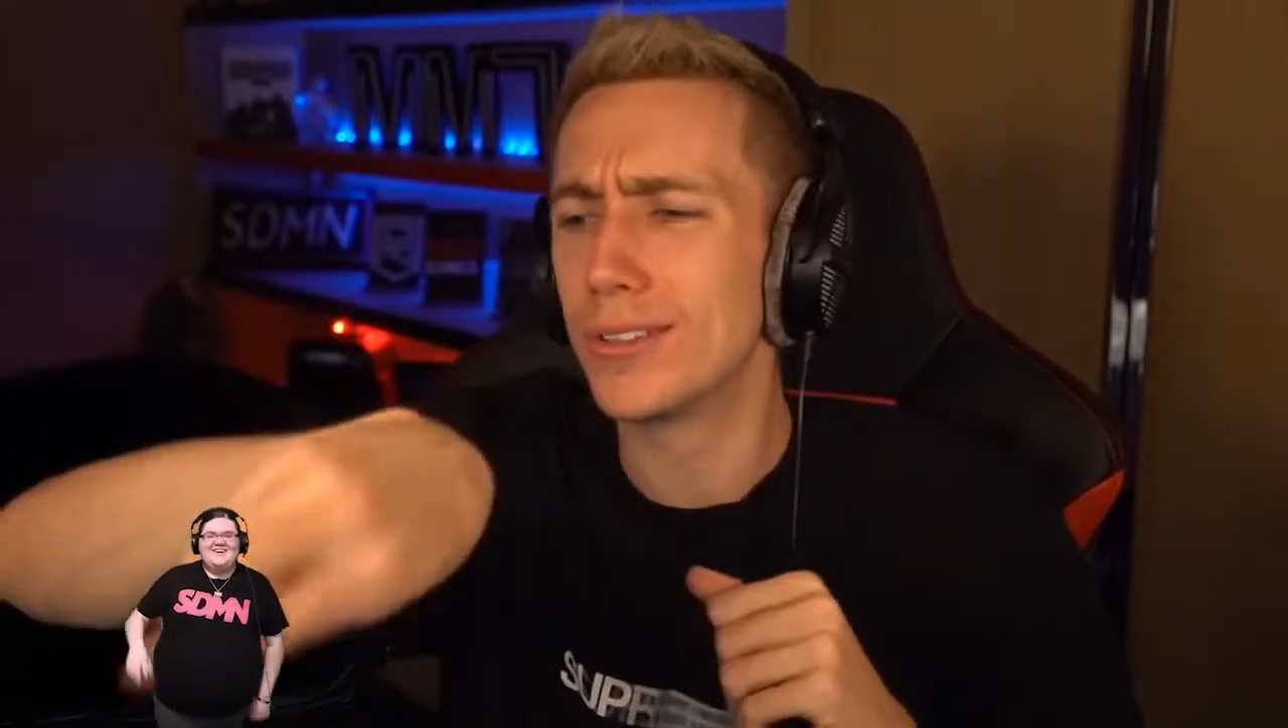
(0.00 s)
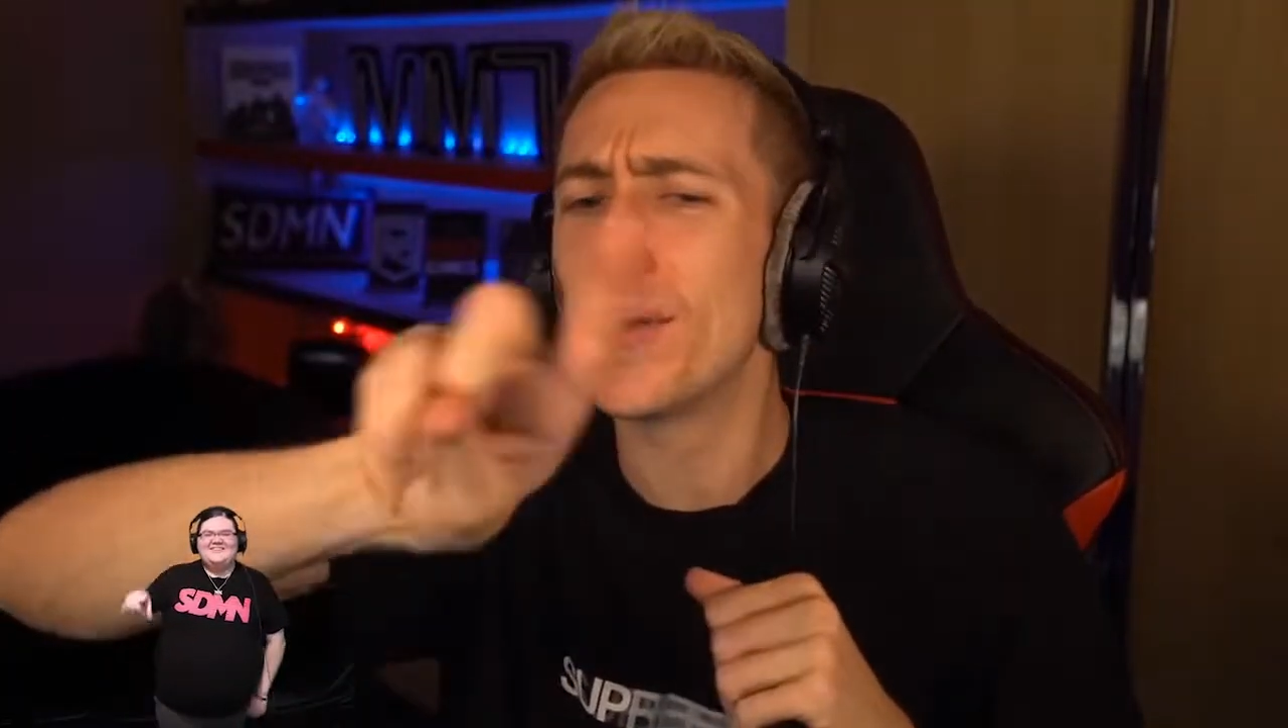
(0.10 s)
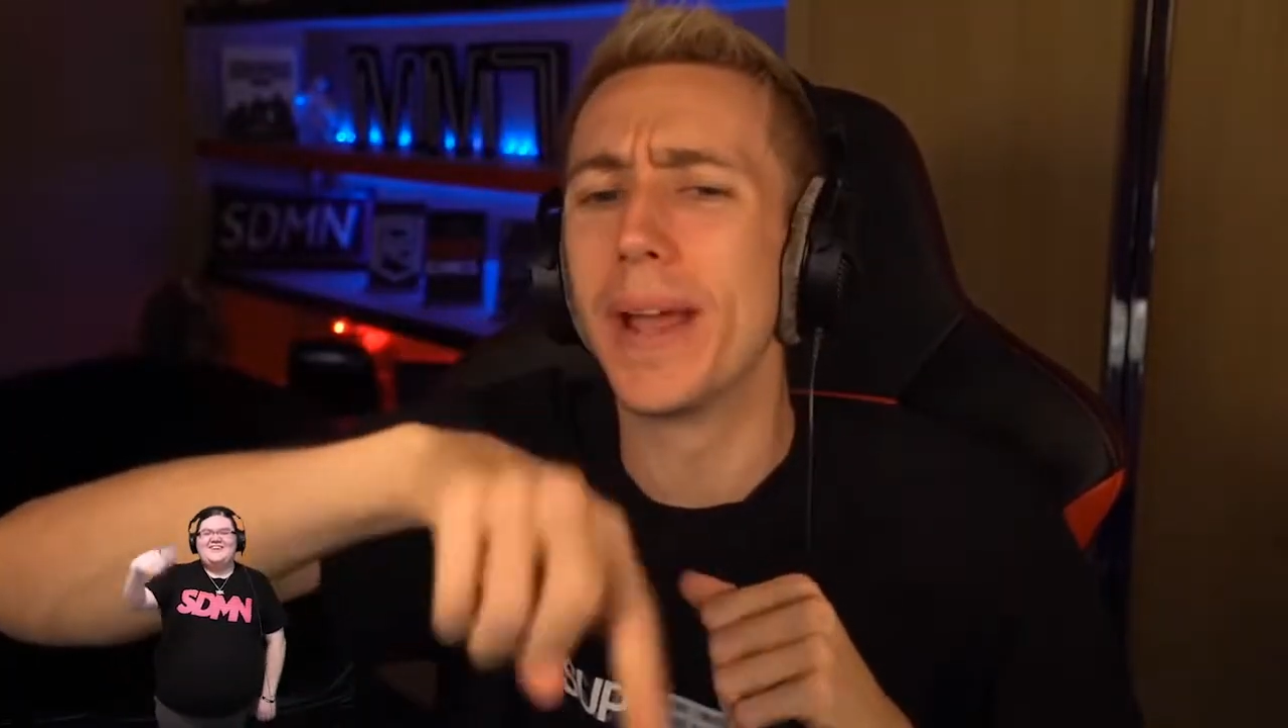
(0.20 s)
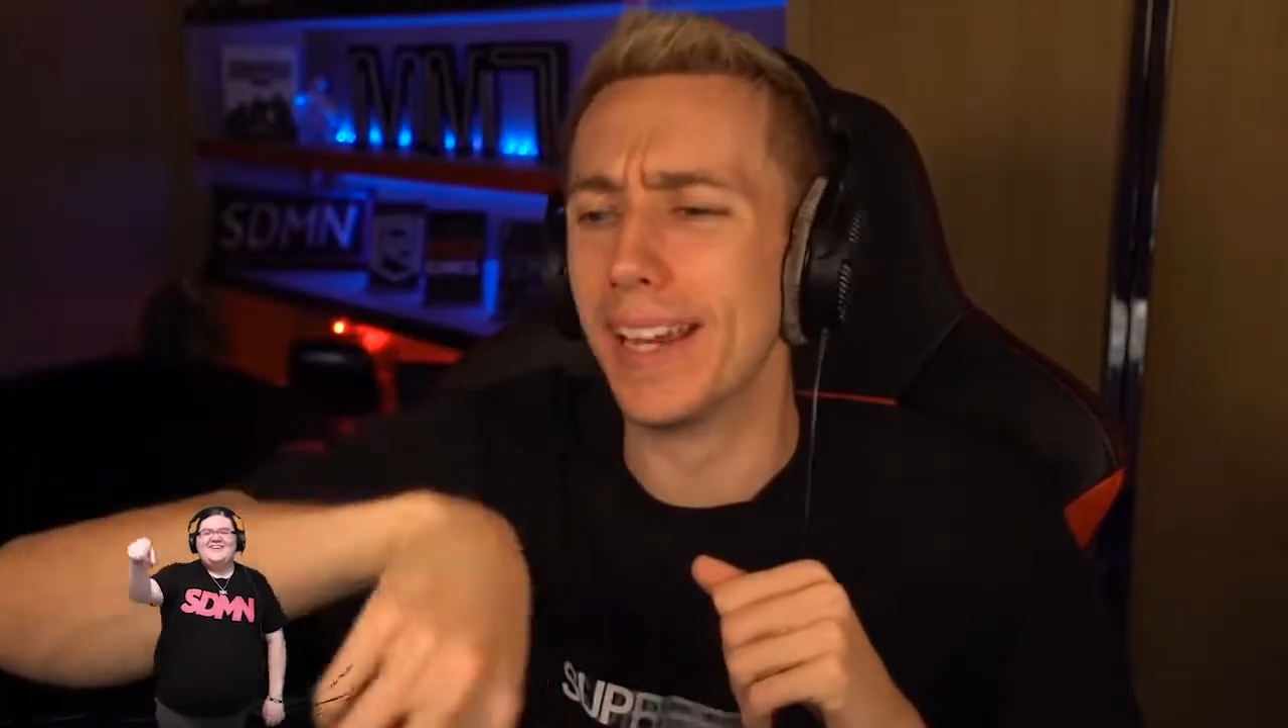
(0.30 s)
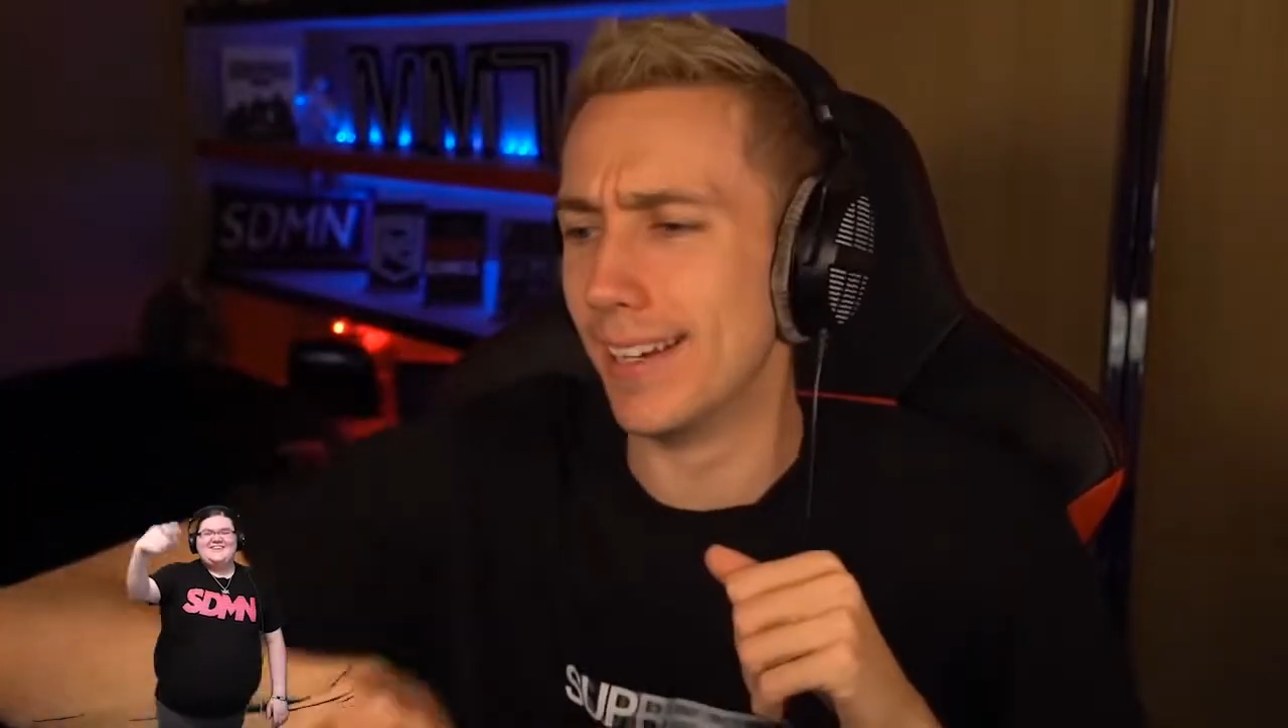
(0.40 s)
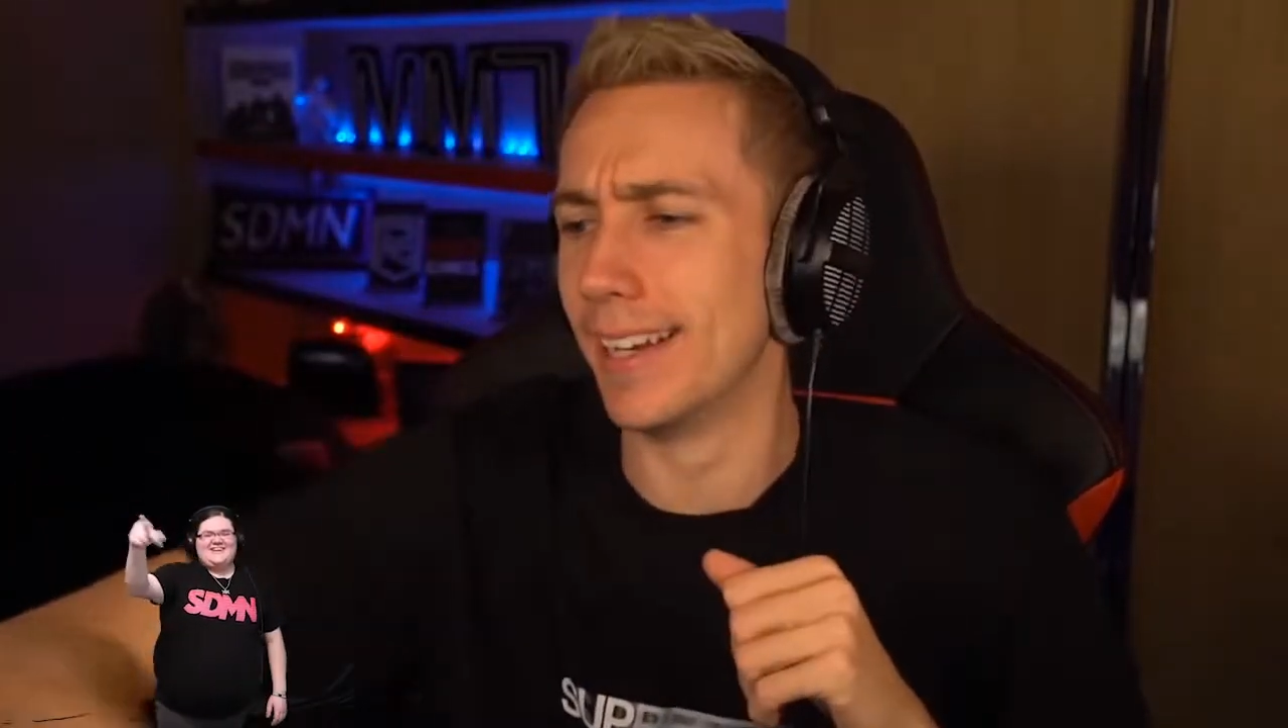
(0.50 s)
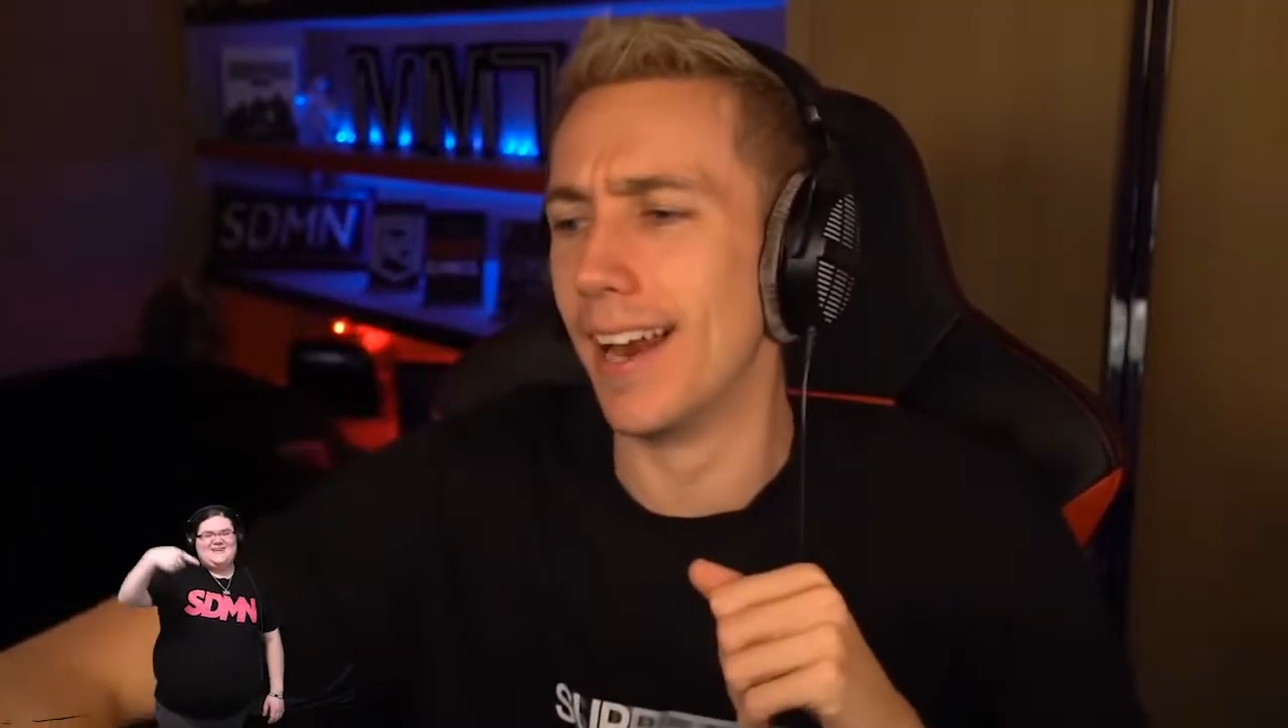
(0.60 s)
Roll it.